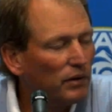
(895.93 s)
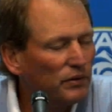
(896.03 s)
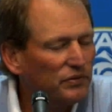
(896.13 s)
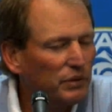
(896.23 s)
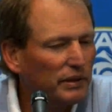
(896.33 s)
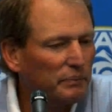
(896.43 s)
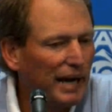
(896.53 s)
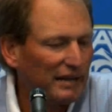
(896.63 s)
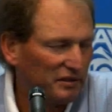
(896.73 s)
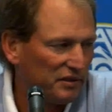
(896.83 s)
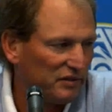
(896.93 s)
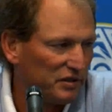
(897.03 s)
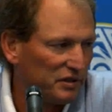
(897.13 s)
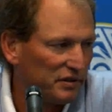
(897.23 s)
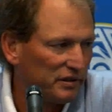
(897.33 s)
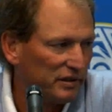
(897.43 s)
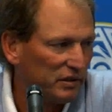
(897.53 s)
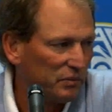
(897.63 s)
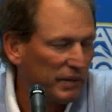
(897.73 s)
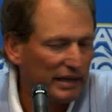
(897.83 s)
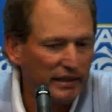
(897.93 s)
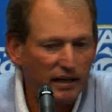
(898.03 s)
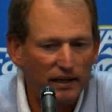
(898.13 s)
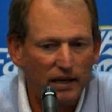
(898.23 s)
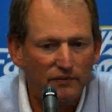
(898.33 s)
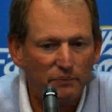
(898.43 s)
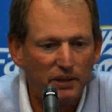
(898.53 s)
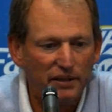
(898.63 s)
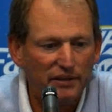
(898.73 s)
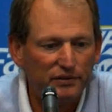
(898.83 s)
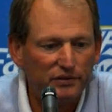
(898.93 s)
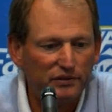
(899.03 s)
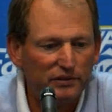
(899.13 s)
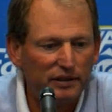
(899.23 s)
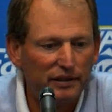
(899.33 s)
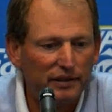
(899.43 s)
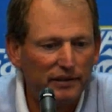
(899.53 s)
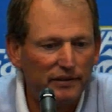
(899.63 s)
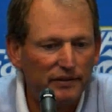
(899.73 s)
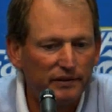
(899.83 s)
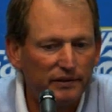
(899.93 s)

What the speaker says: Well, it was really Pat's decision. You know, Pat got a lot of opinions, and